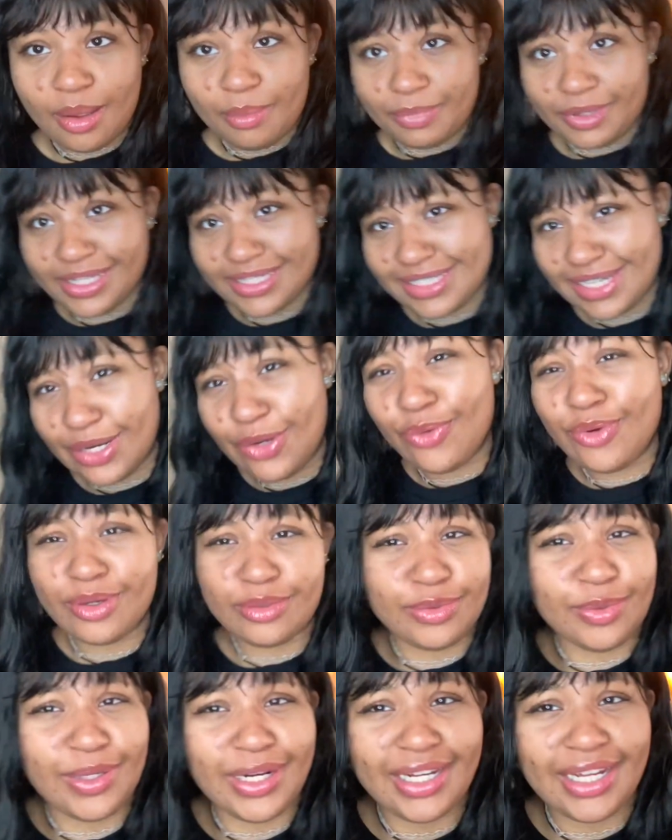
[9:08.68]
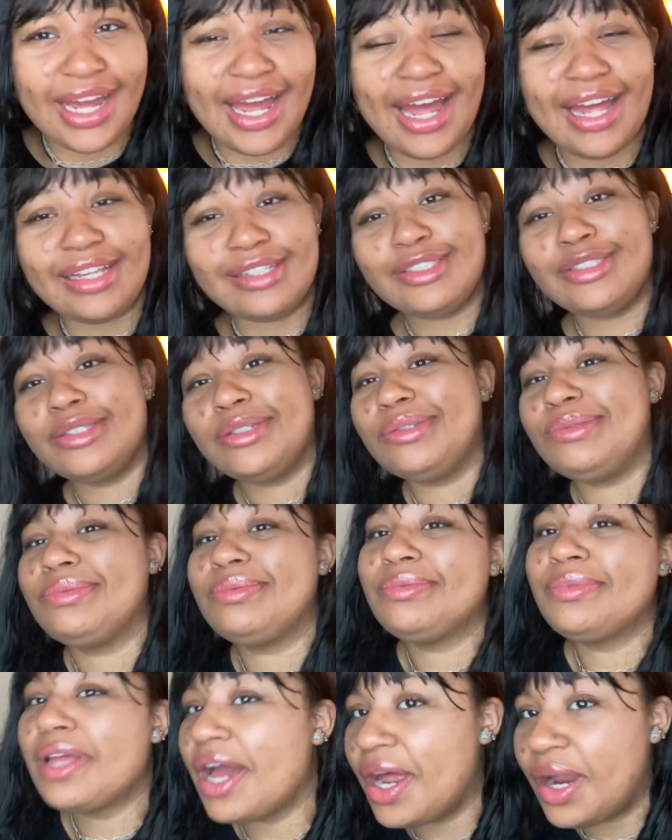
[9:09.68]
Because I knew I was wearing a hat, so
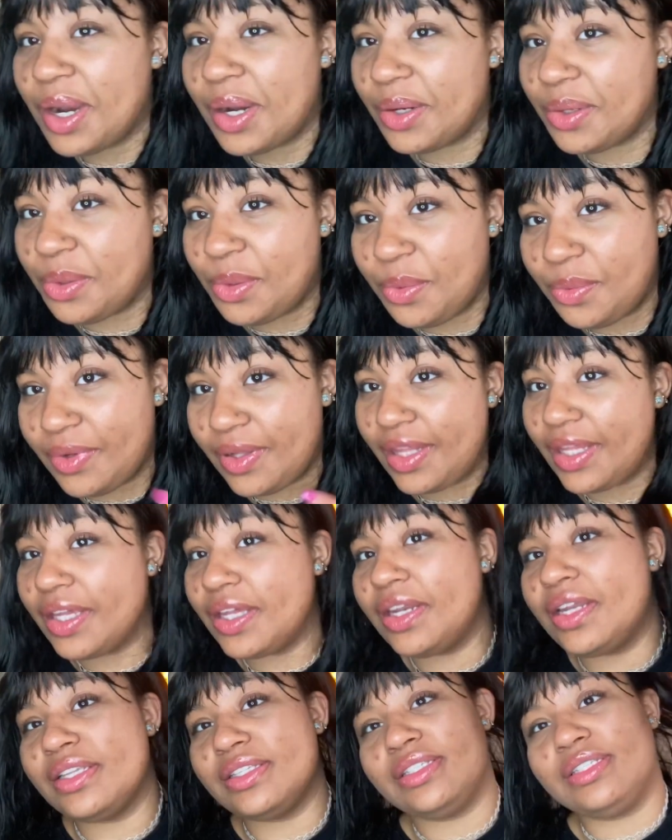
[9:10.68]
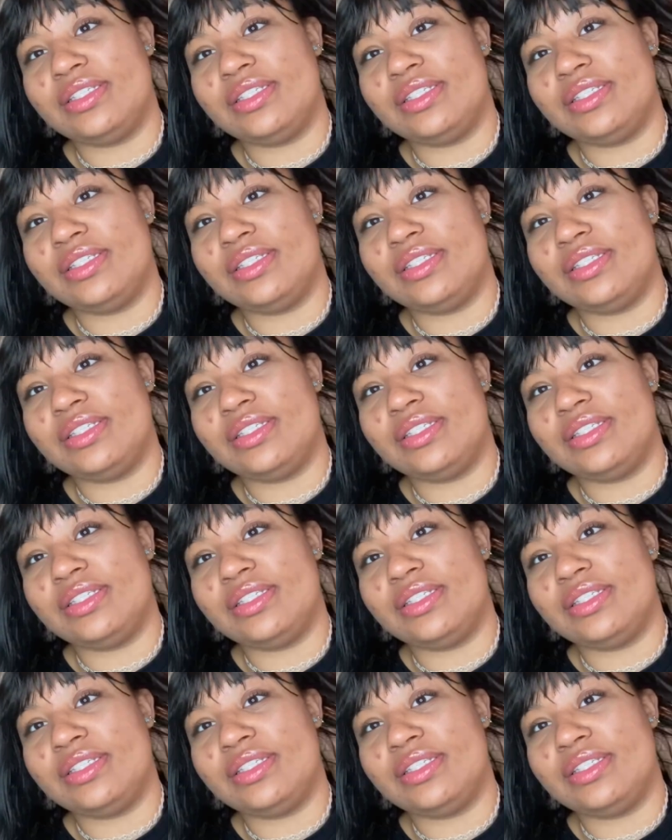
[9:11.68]
I mean, you really couldn't